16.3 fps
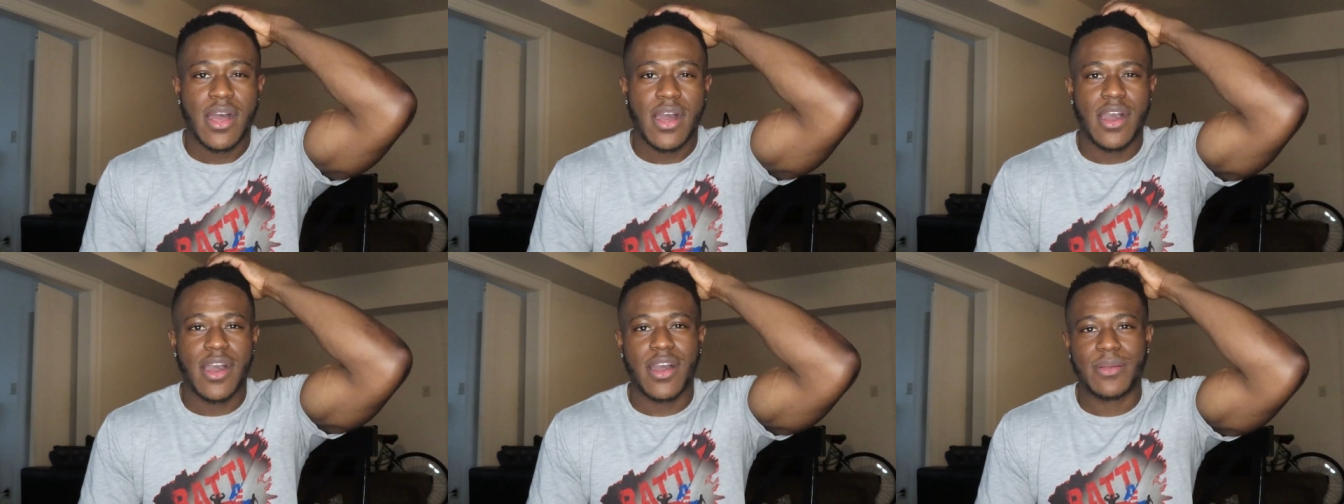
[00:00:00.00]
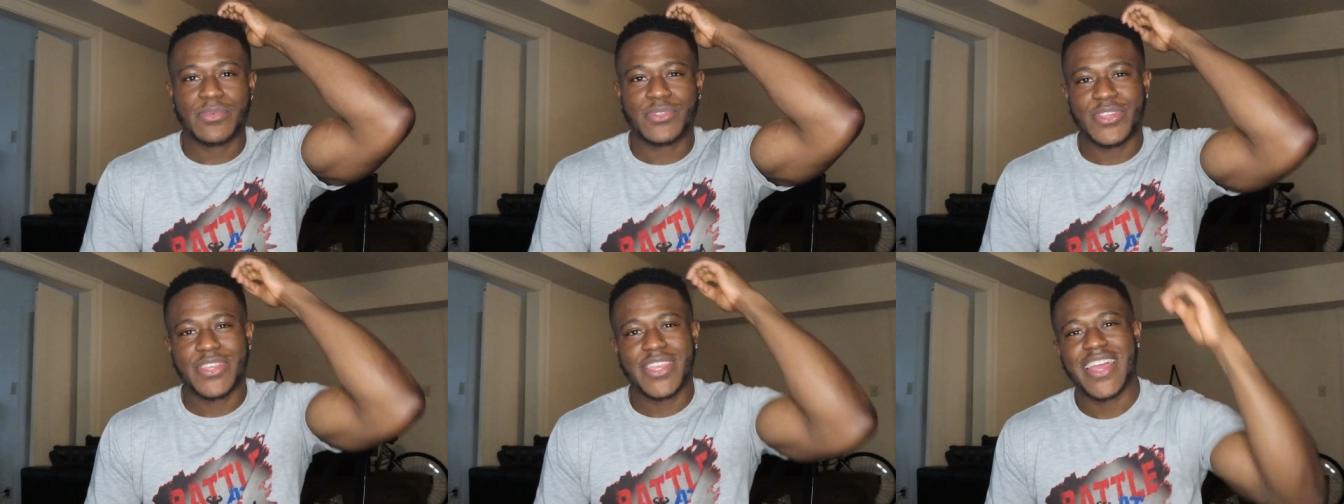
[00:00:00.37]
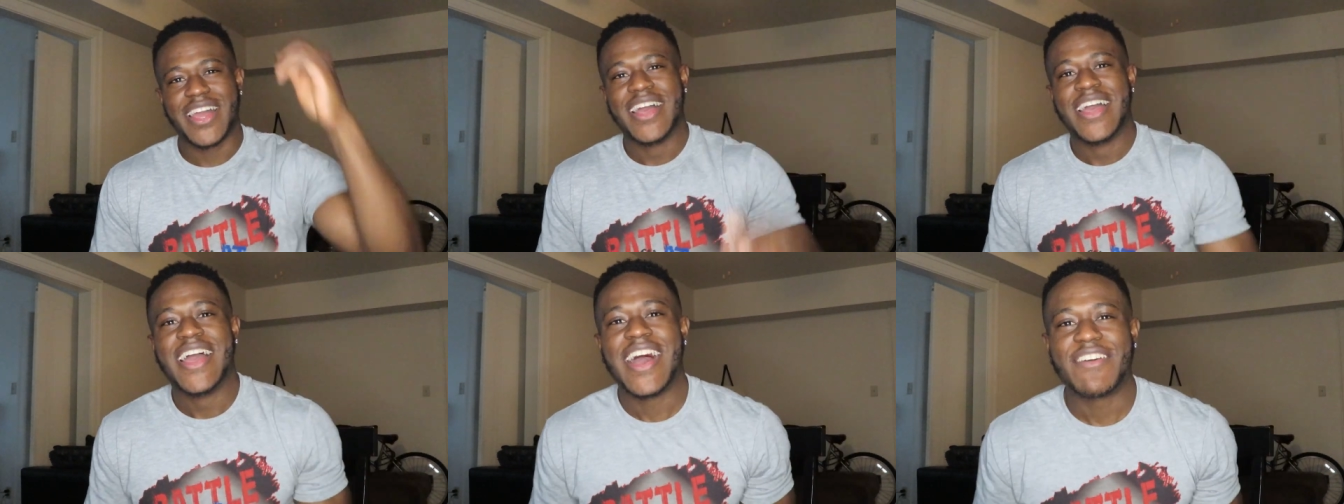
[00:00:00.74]
Um, so yeah,
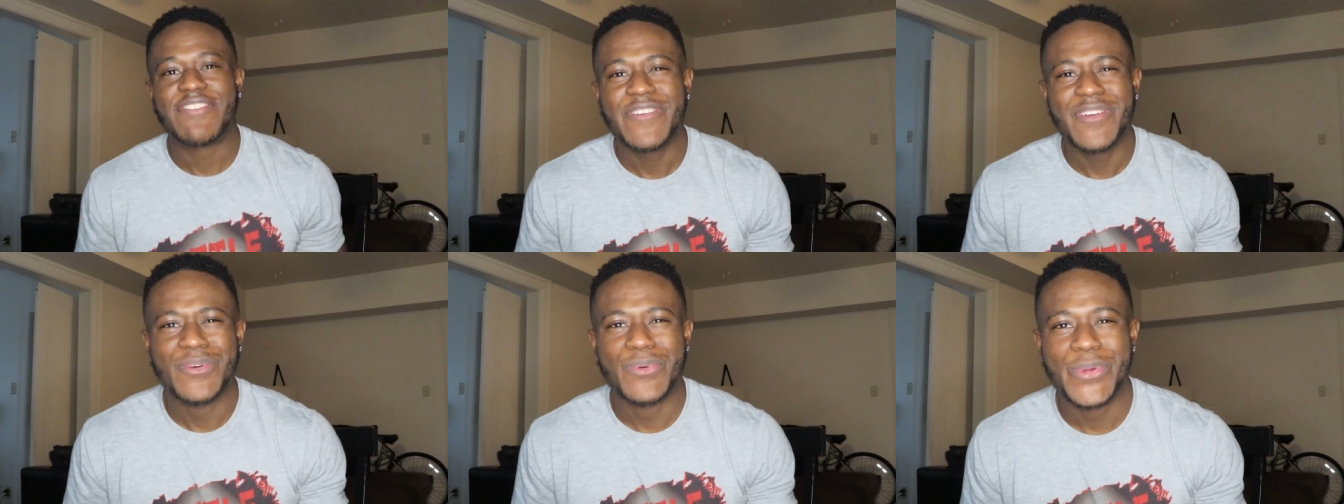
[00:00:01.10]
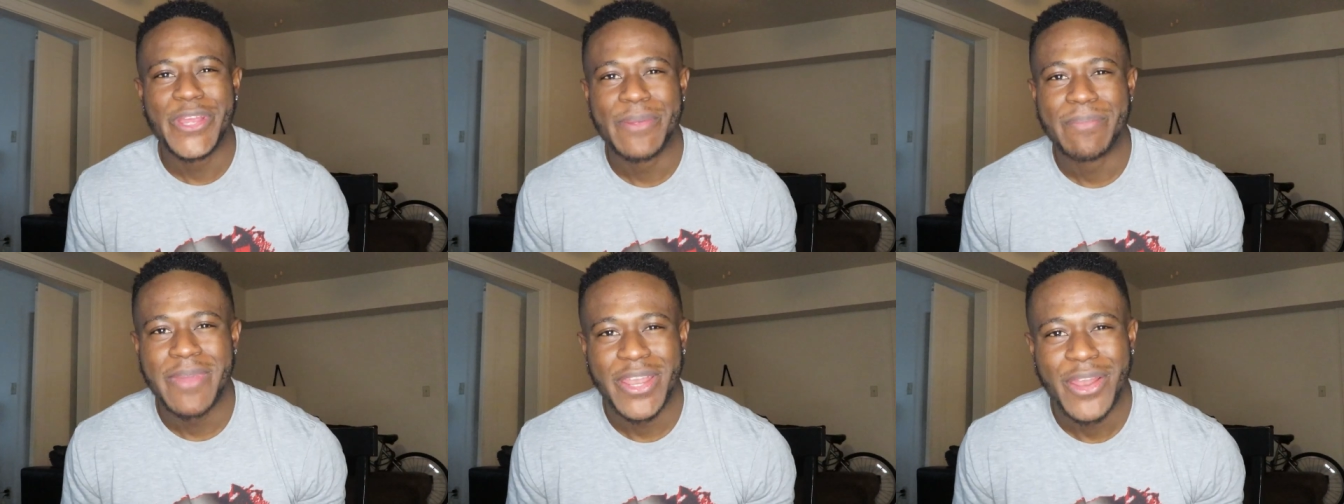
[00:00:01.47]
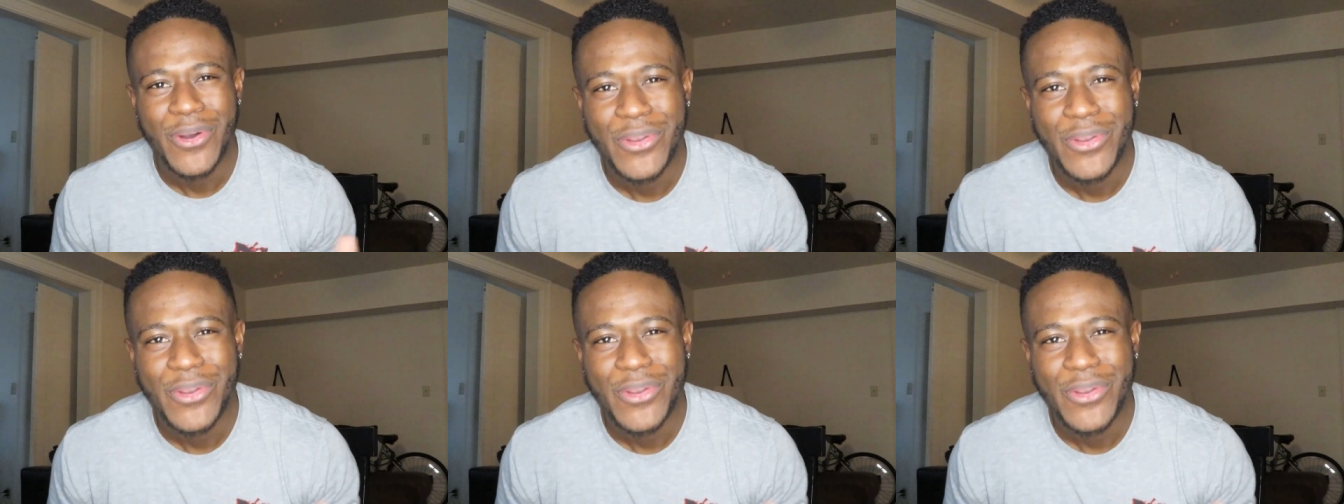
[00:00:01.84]
I feel weird, man.